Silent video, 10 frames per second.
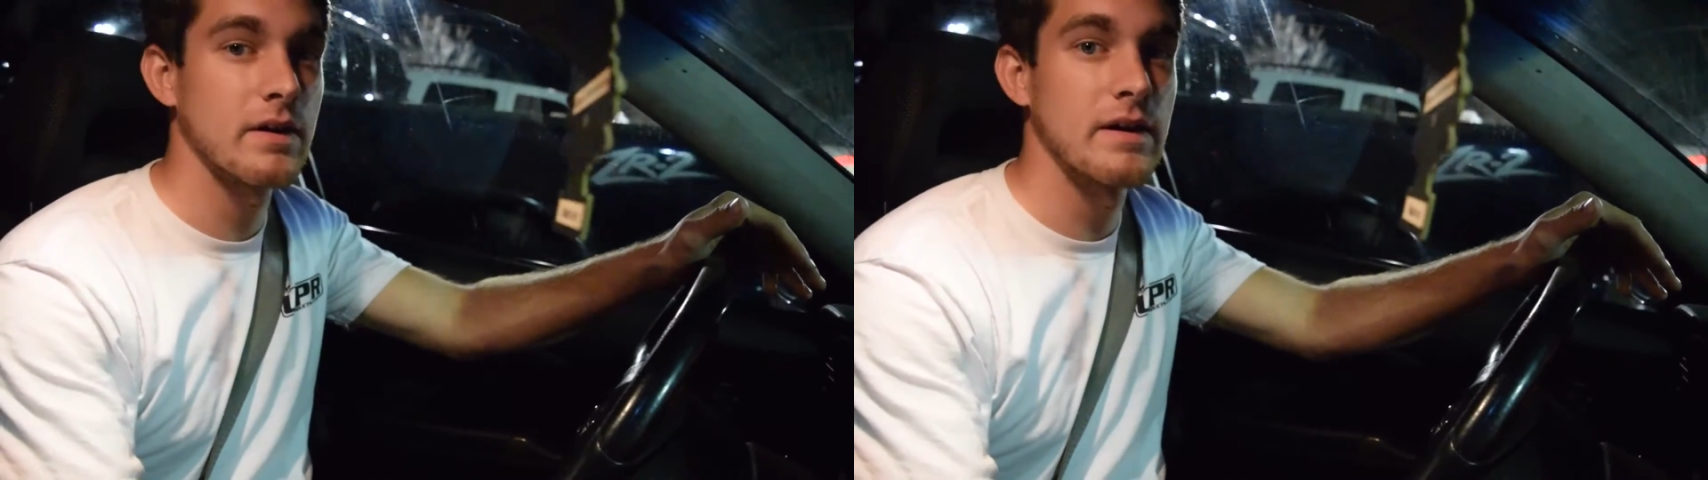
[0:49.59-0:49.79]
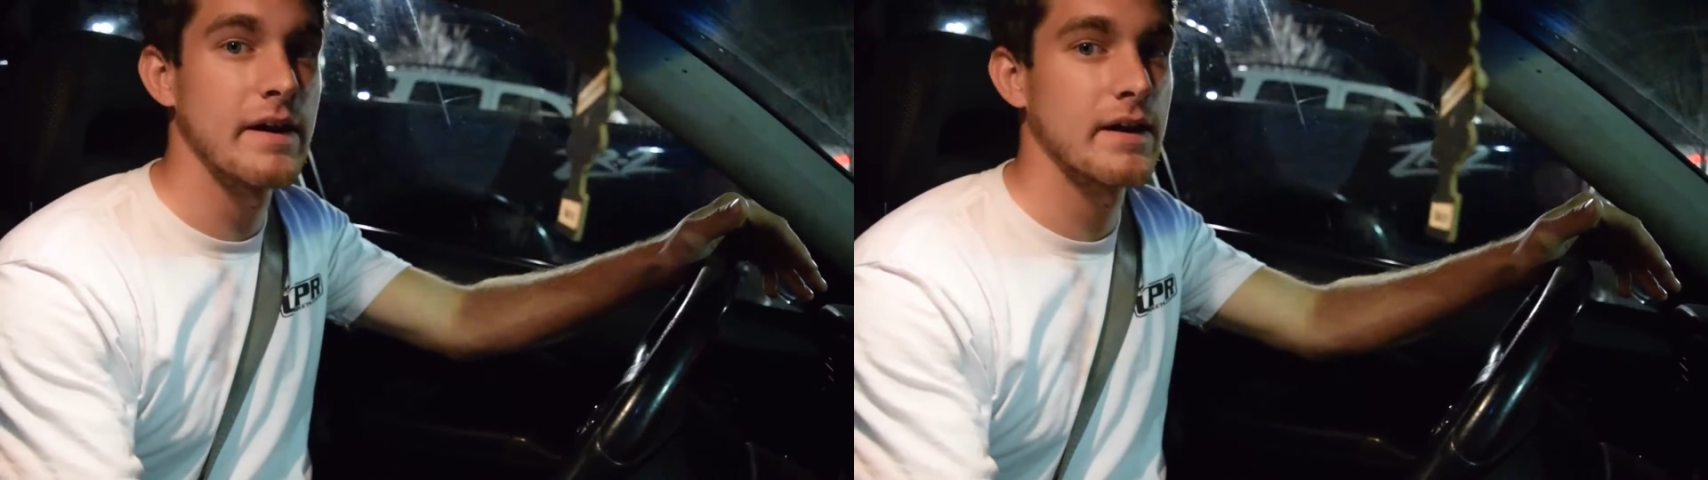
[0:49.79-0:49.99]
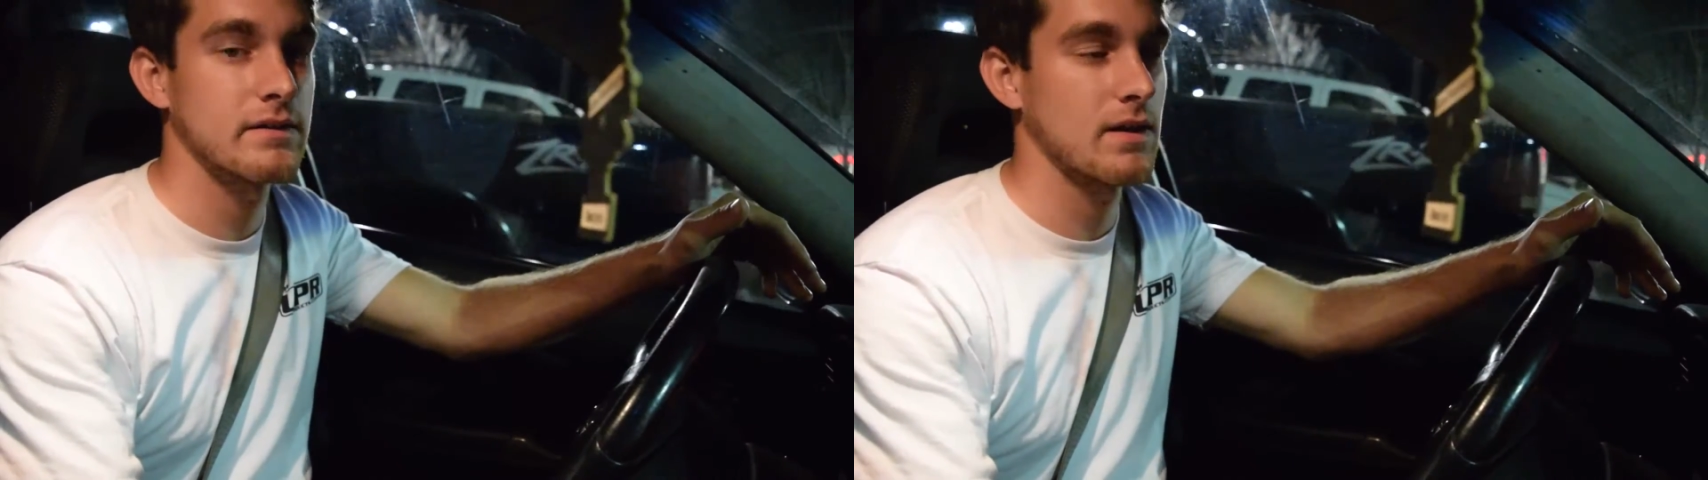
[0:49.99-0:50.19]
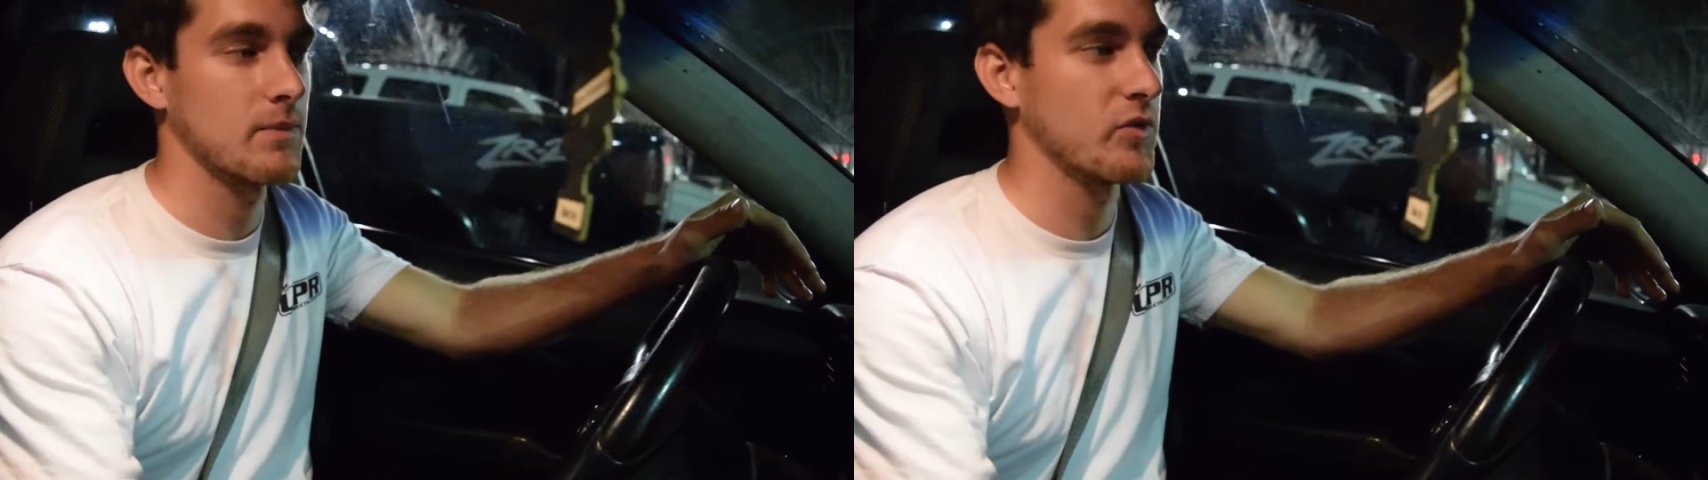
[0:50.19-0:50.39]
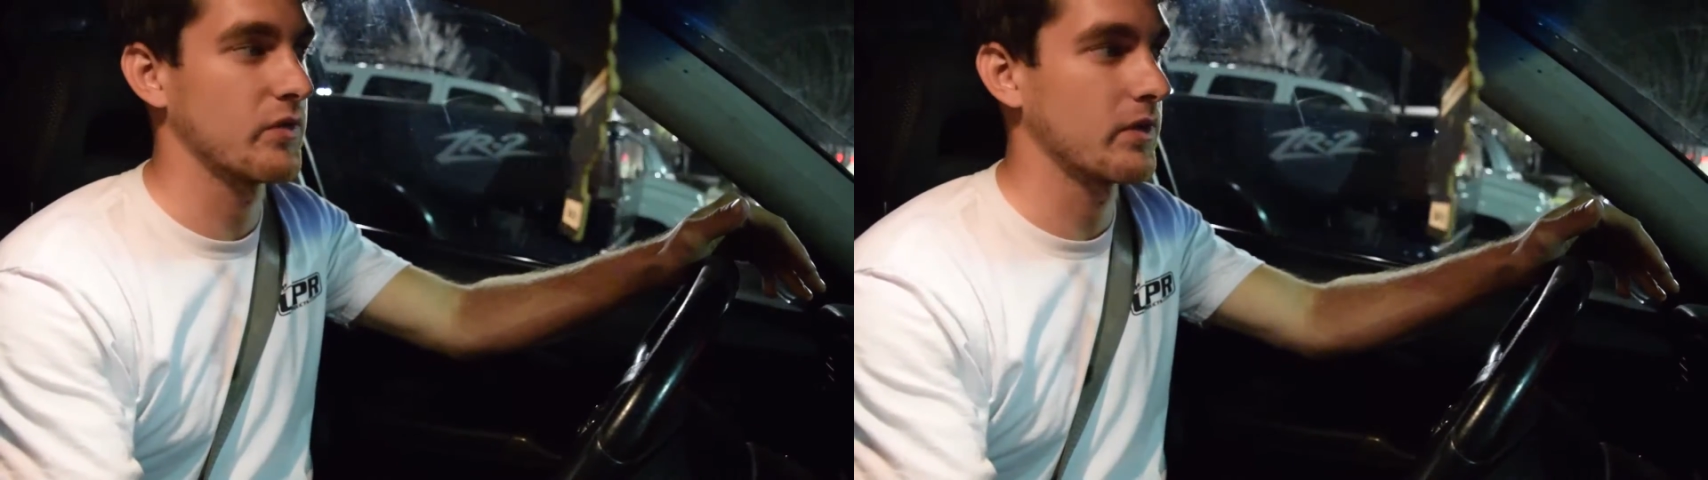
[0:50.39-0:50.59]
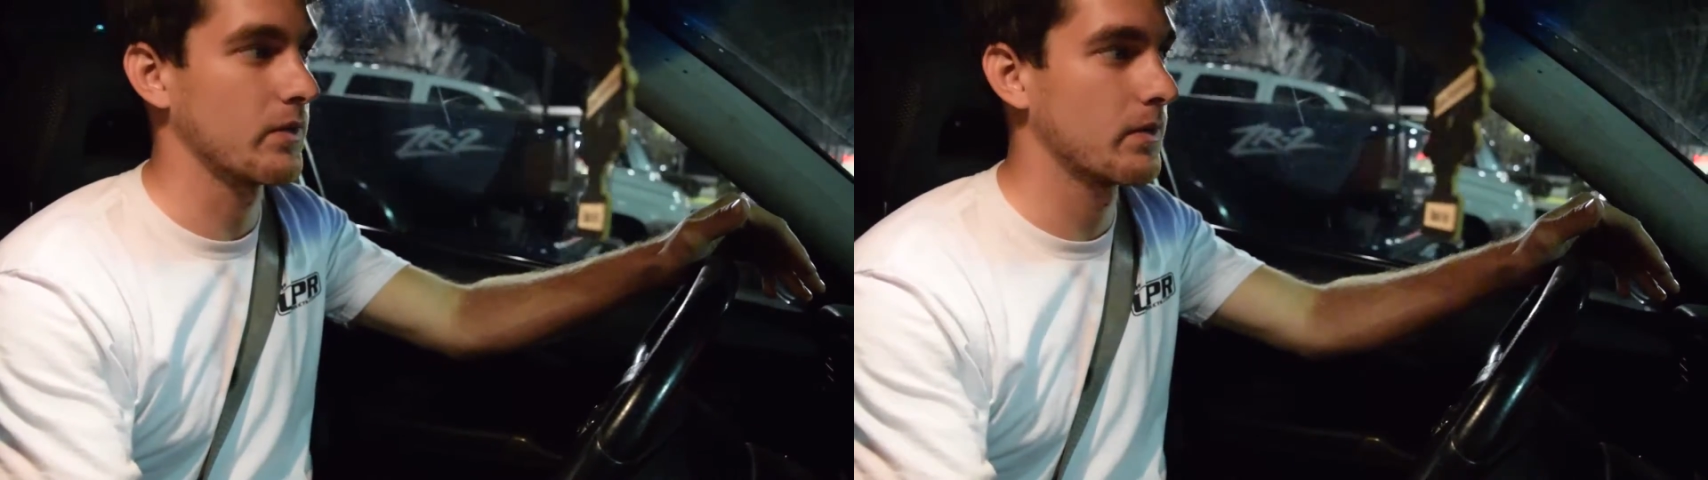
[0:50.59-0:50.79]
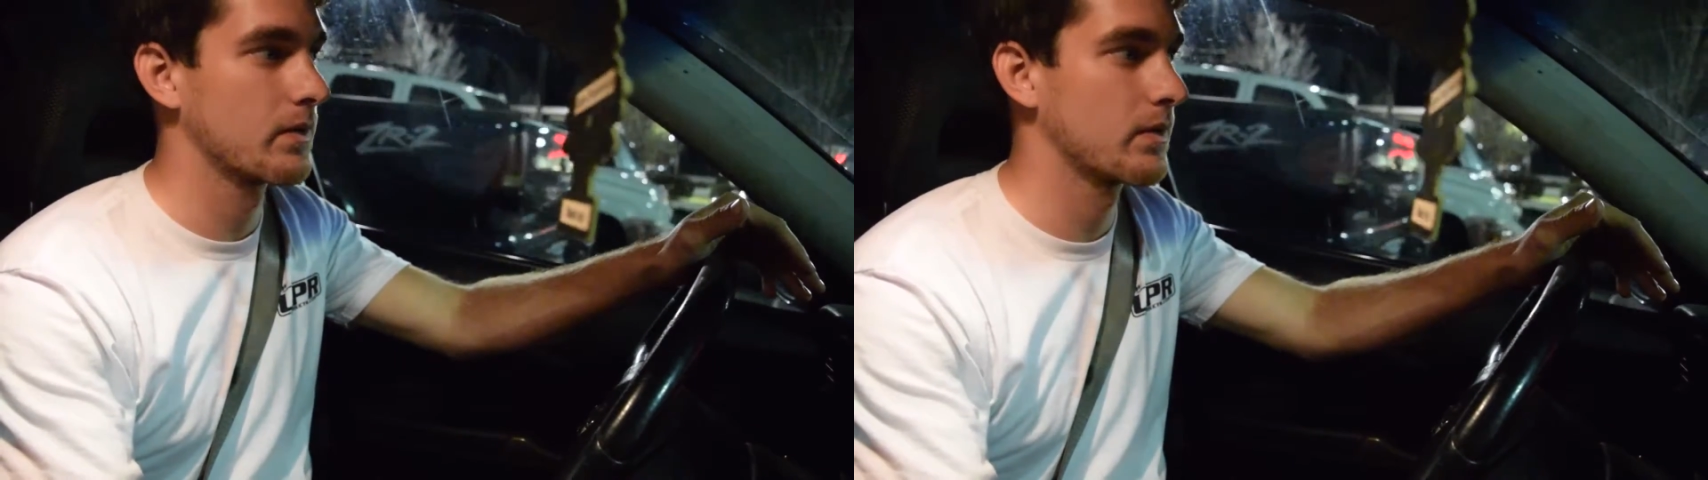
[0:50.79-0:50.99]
nighttime review.